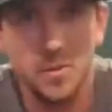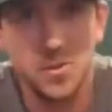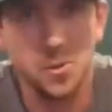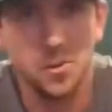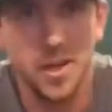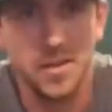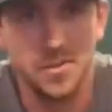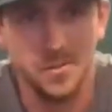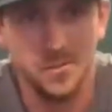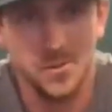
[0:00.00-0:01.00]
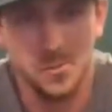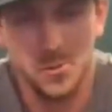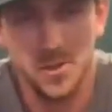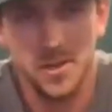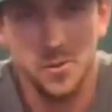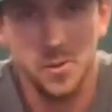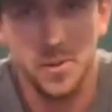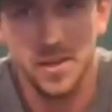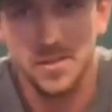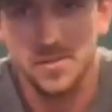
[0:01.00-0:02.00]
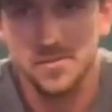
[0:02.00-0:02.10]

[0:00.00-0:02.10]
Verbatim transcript: been told not to, so we're trying to do our best.